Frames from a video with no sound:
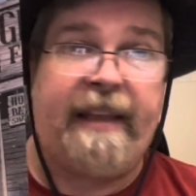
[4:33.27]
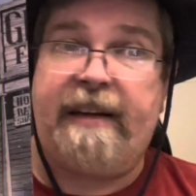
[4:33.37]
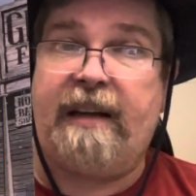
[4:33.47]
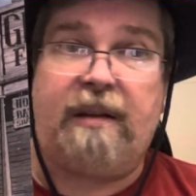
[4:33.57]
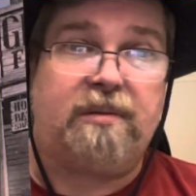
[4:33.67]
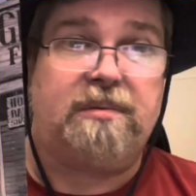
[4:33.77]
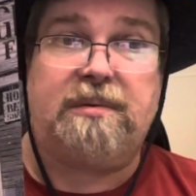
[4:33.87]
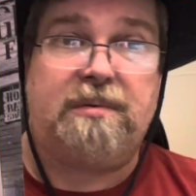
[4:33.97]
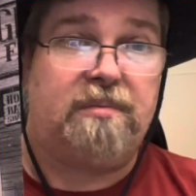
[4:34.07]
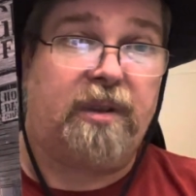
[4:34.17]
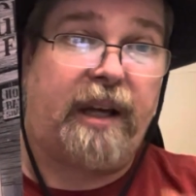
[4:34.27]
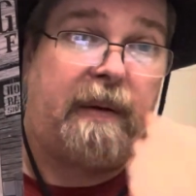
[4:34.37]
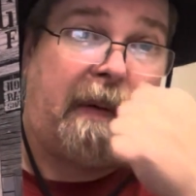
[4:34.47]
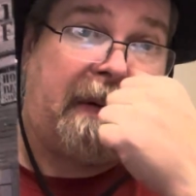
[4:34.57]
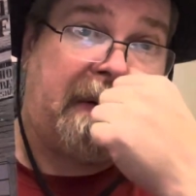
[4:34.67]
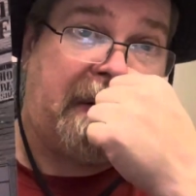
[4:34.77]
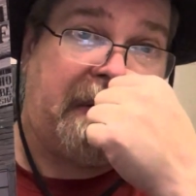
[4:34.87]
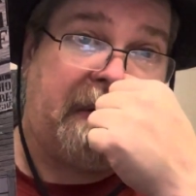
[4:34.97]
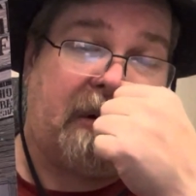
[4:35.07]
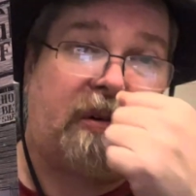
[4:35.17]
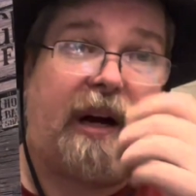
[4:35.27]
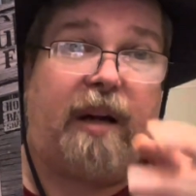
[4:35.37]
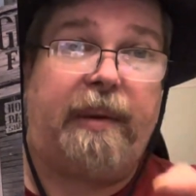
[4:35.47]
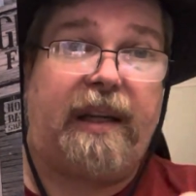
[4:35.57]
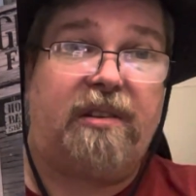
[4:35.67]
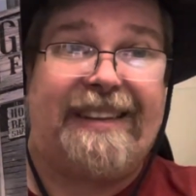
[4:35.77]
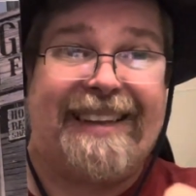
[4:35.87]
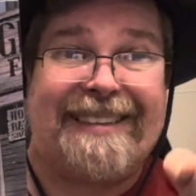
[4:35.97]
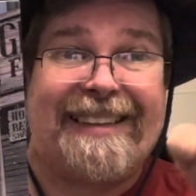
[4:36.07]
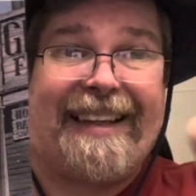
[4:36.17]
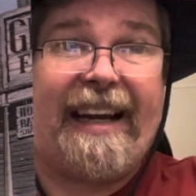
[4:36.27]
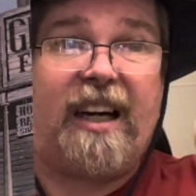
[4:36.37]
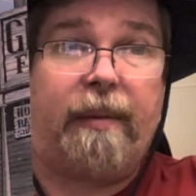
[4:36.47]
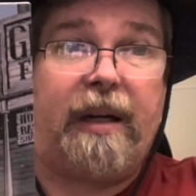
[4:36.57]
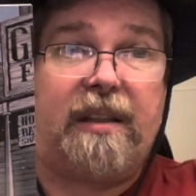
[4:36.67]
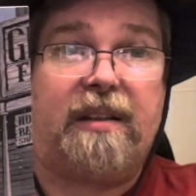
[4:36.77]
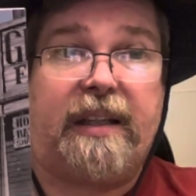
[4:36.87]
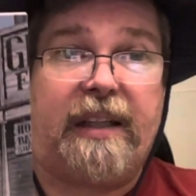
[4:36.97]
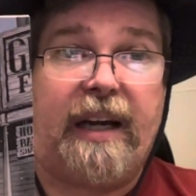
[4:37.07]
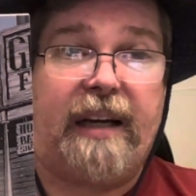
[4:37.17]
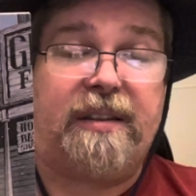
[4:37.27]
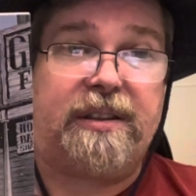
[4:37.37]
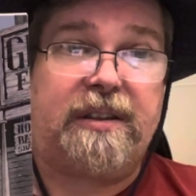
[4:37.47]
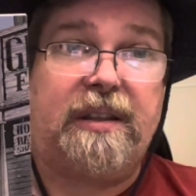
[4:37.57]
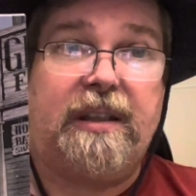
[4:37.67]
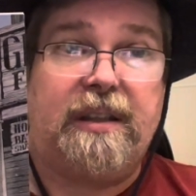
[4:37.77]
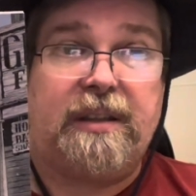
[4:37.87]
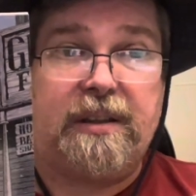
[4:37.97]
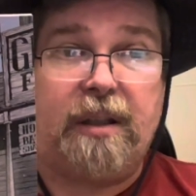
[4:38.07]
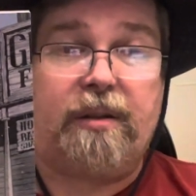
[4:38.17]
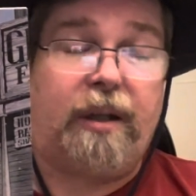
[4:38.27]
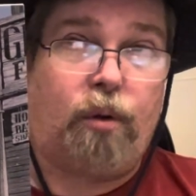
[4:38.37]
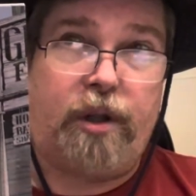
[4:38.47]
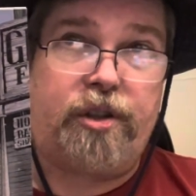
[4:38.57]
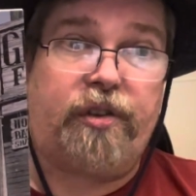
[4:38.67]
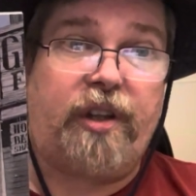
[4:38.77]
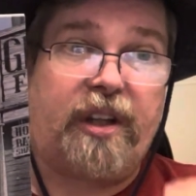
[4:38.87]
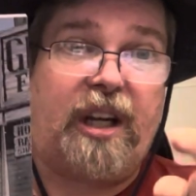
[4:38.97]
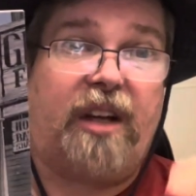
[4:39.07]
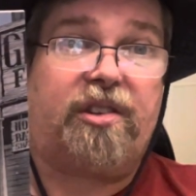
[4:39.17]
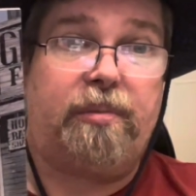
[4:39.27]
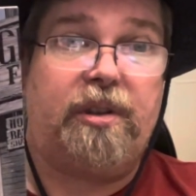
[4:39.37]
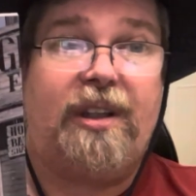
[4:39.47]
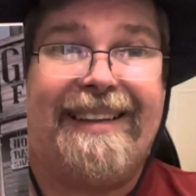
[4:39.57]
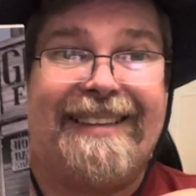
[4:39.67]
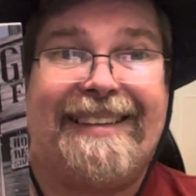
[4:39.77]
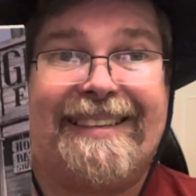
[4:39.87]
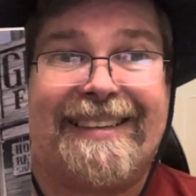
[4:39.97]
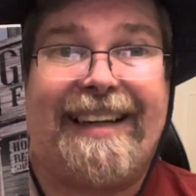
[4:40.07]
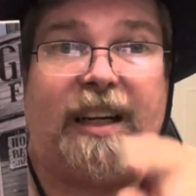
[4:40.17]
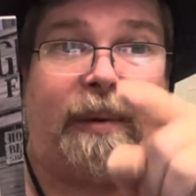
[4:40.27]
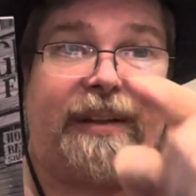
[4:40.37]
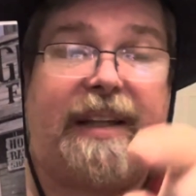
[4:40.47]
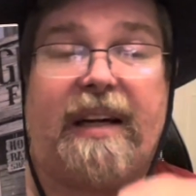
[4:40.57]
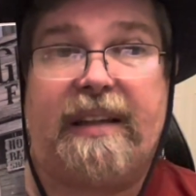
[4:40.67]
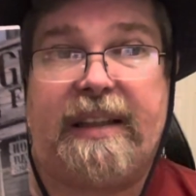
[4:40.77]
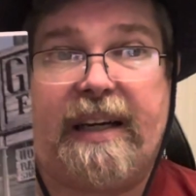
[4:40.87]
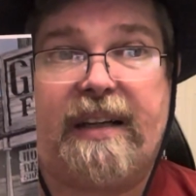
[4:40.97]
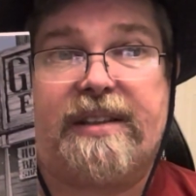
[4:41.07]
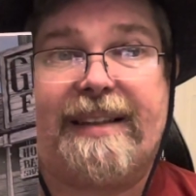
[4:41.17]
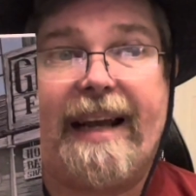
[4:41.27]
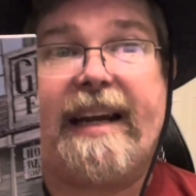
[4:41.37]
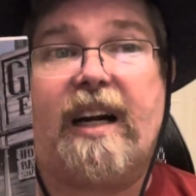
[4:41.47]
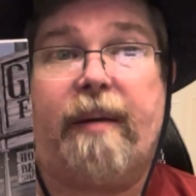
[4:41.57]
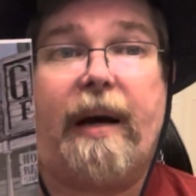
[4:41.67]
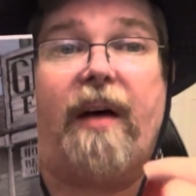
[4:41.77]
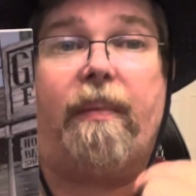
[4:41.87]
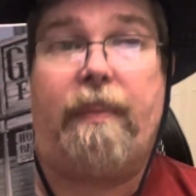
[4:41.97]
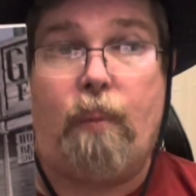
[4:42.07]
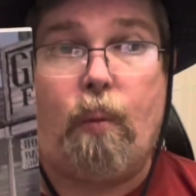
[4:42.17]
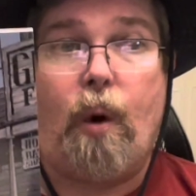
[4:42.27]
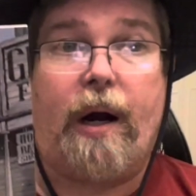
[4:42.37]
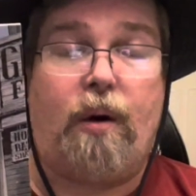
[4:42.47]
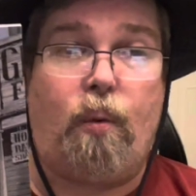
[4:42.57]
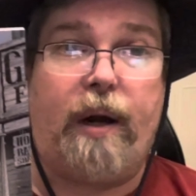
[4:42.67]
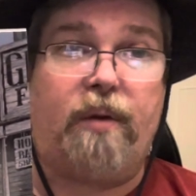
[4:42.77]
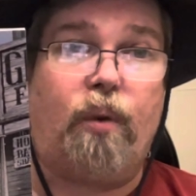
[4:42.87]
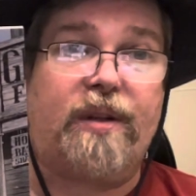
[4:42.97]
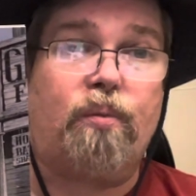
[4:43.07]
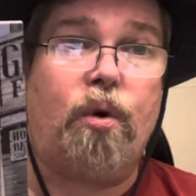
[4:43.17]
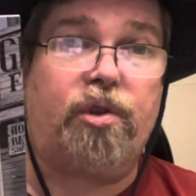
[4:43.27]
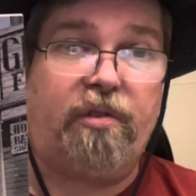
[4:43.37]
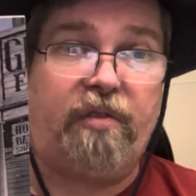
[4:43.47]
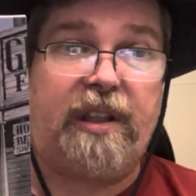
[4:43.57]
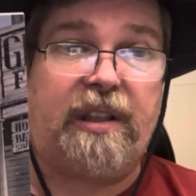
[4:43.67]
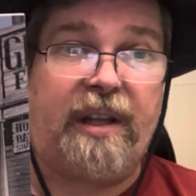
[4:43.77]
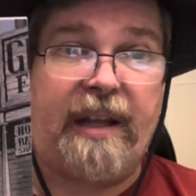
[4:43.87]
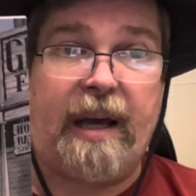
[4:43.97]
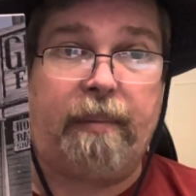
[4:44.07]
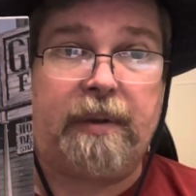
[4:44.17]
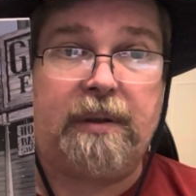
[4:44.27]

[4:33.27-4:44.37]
No. Okay. Your crowd base doesn't care about your ideology. Okay. Or I should say, the customer doesn't care about their ideology. They care about where, where what's most convenient to them.